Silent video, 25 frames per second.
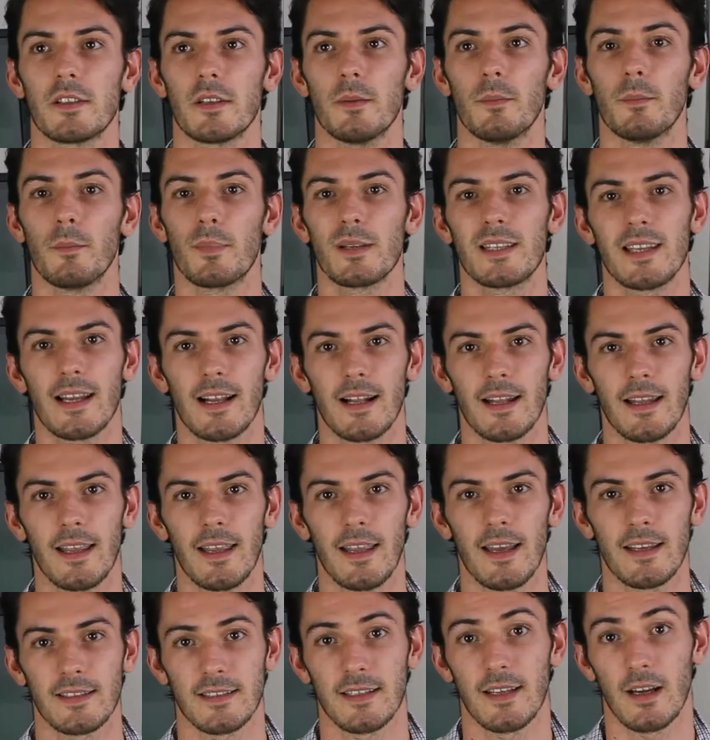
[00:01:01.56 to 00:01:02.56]
them,
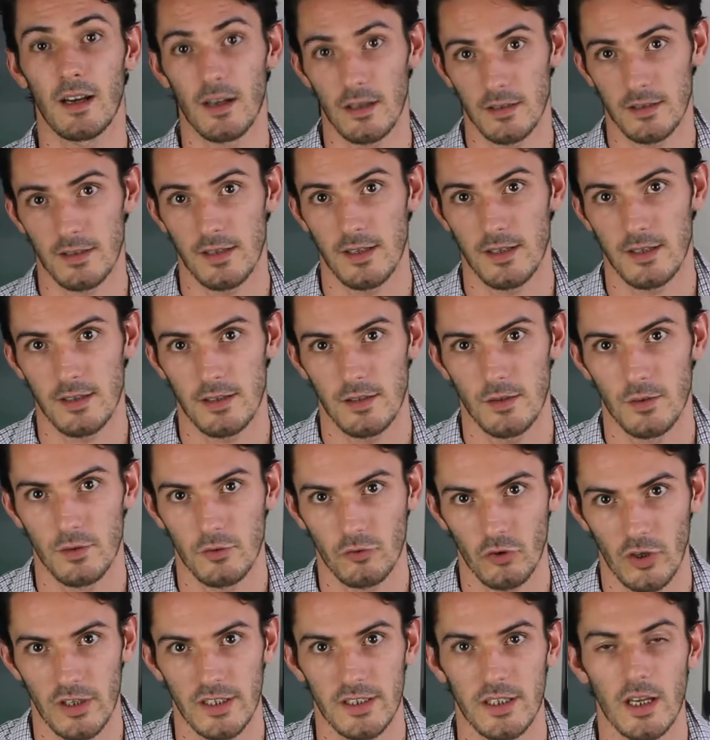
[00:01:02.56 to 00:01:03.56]
particularly as an artist who's
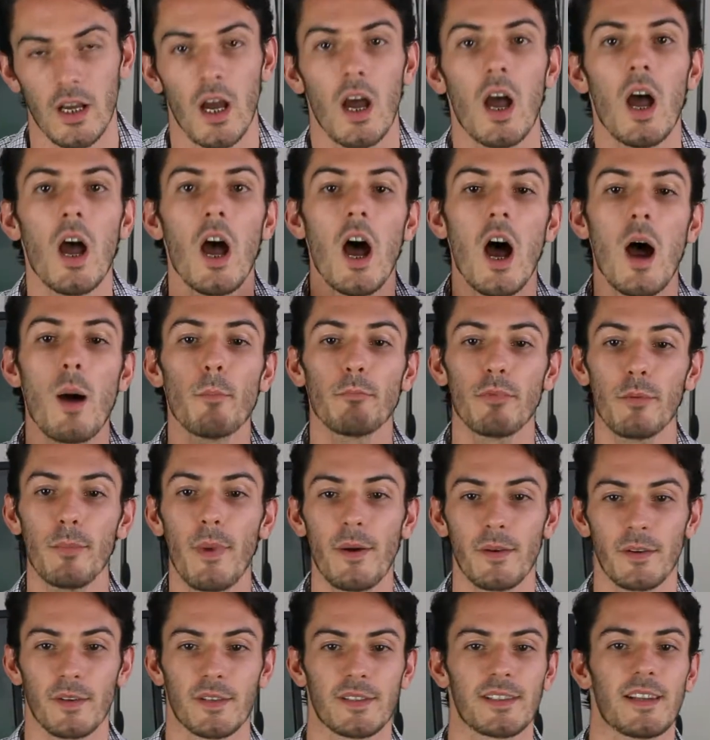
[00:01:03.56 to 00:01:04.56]
trying to
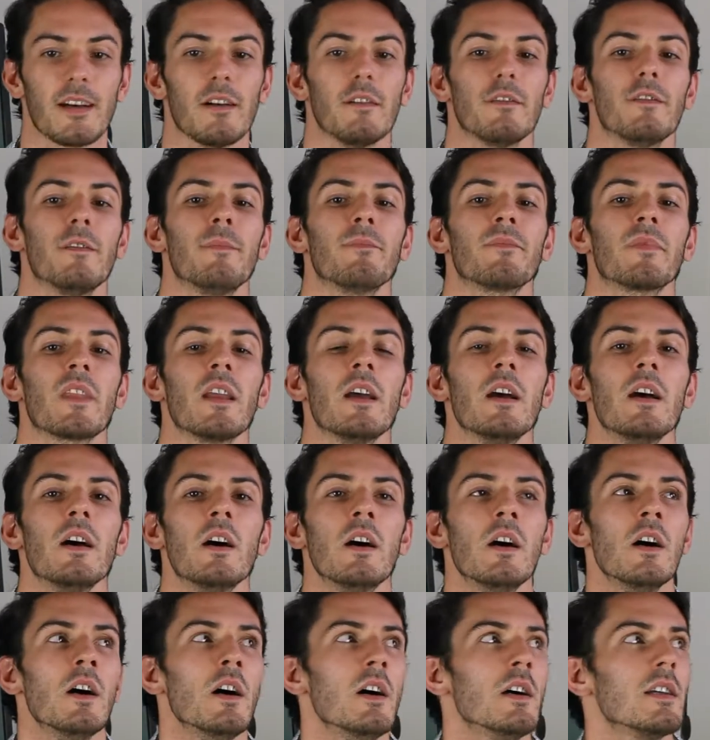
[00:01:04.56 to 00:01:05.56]
promote yourself.
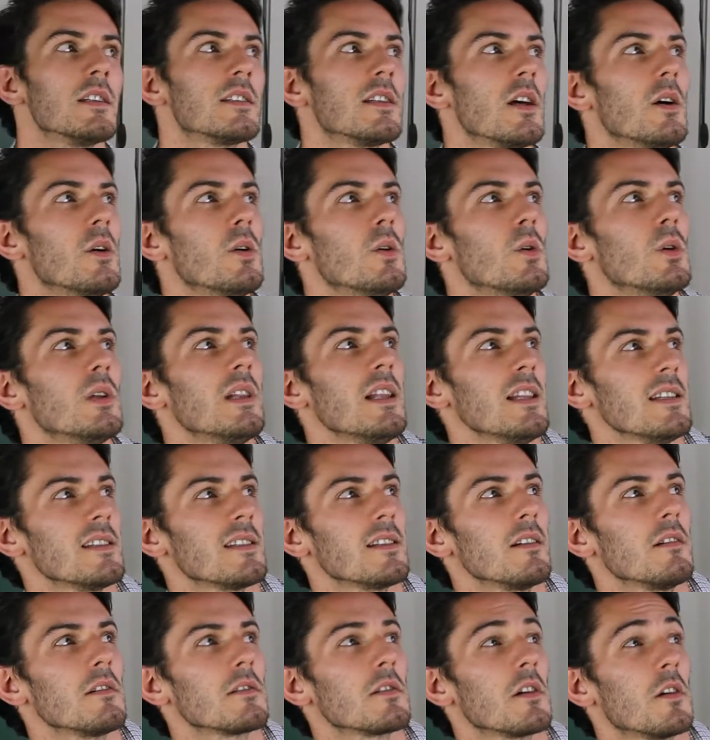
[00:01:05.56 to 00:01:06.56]
So let's
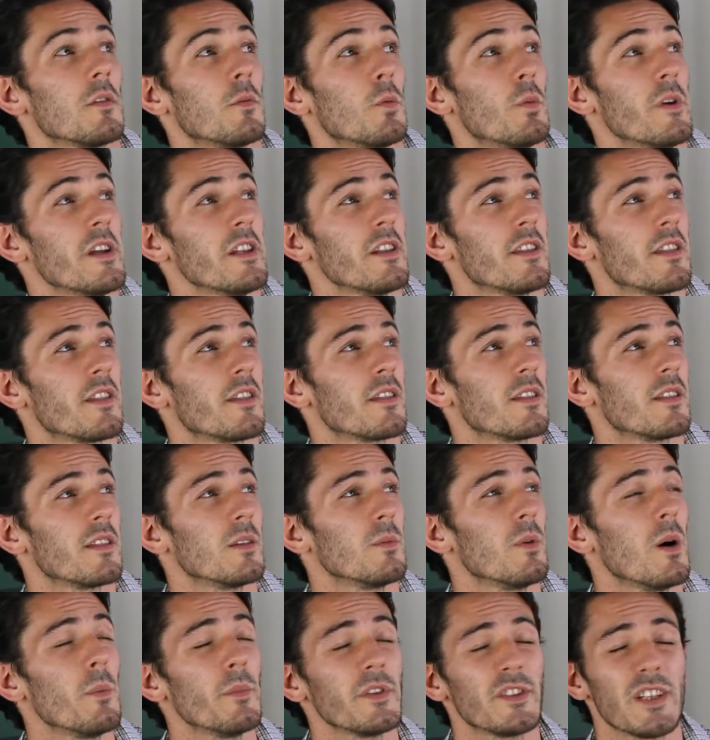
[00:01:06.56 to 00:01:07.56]
start off with the
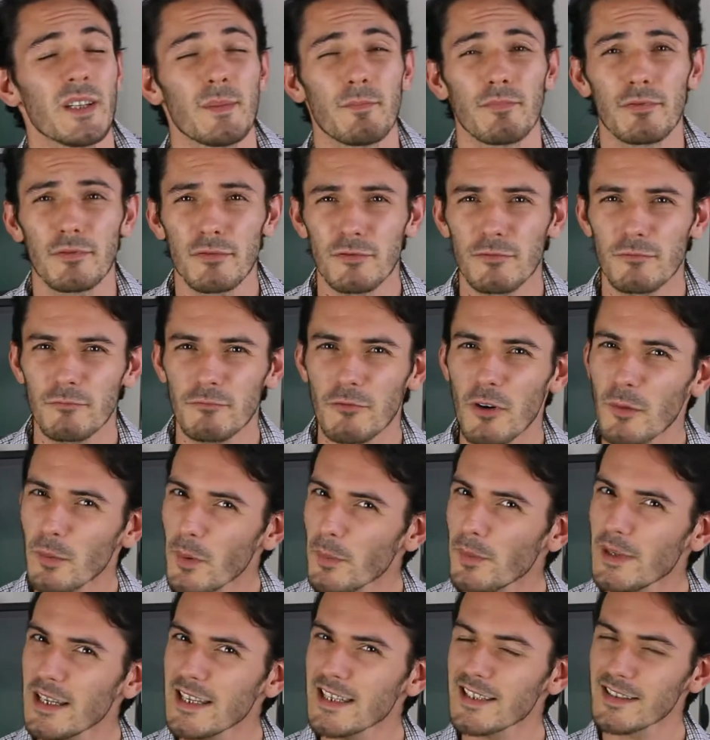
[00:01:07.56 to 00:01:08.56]
one which is
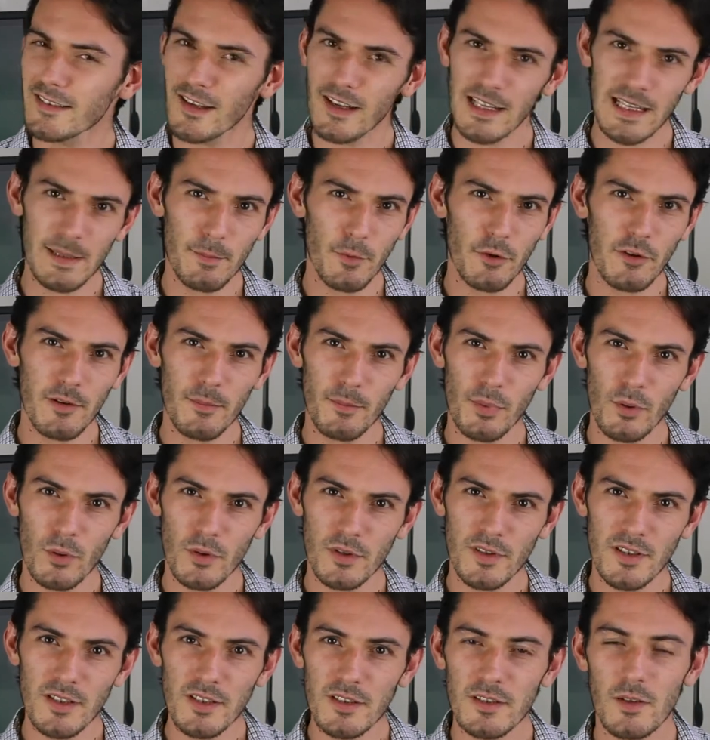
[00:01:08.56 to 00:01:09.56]
probably slightly more
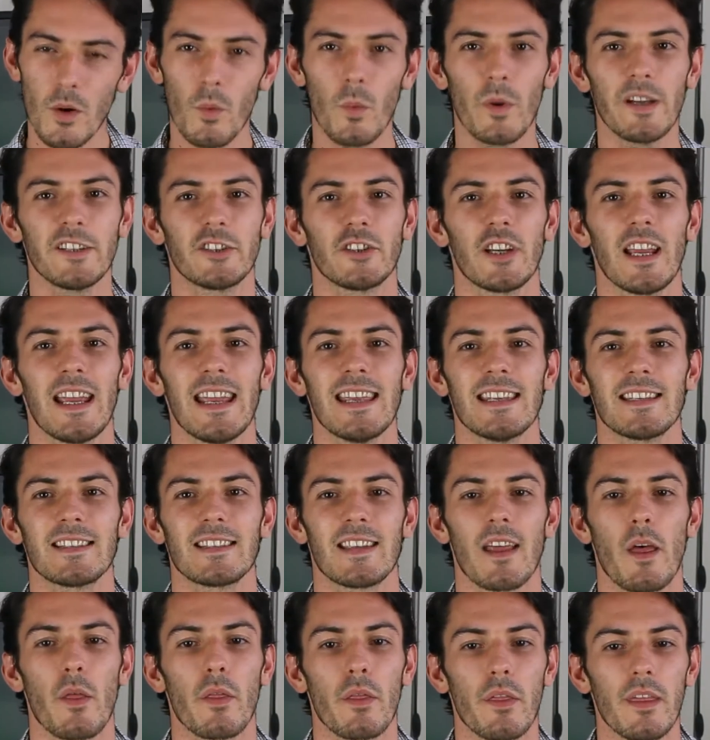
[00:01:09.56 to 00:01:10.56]
important, which
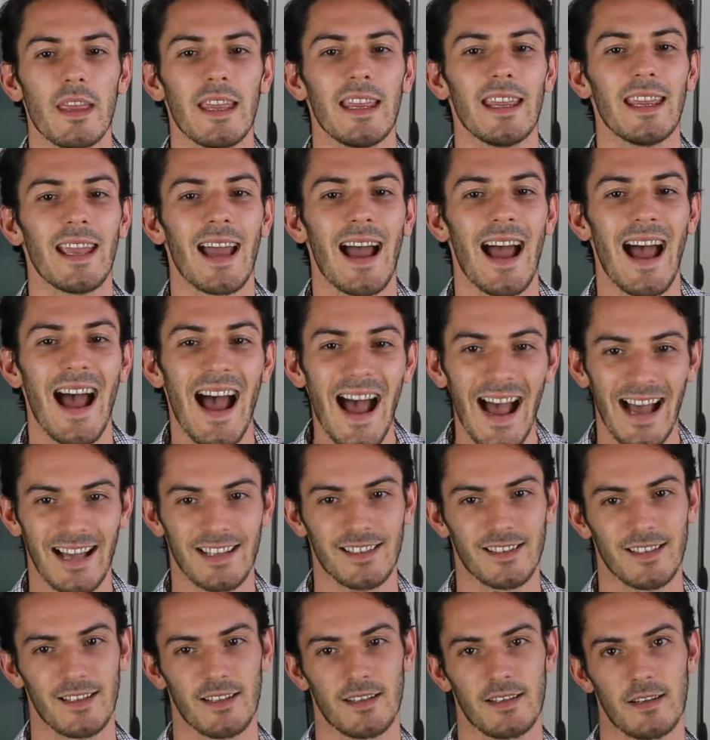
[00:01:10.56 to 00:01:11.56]
is the
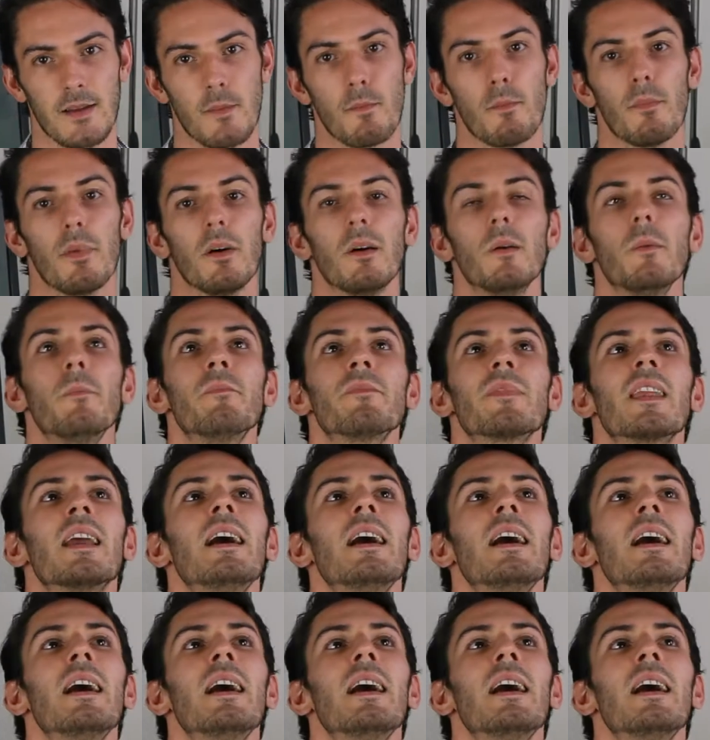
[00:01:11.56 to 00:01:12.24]
@ symbol.